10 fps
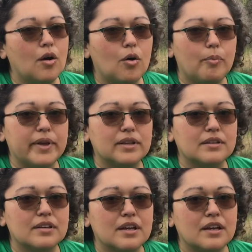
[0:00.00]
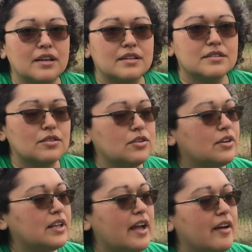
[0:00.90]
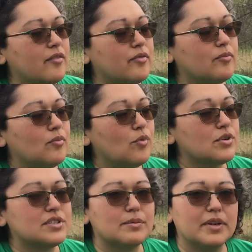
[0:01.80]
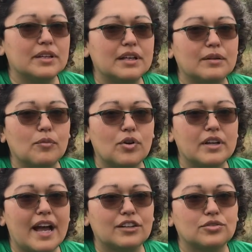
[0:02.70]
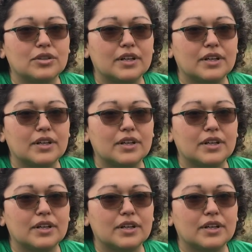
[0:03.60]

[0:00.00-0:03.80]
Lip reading: open so you can have more stability and more natural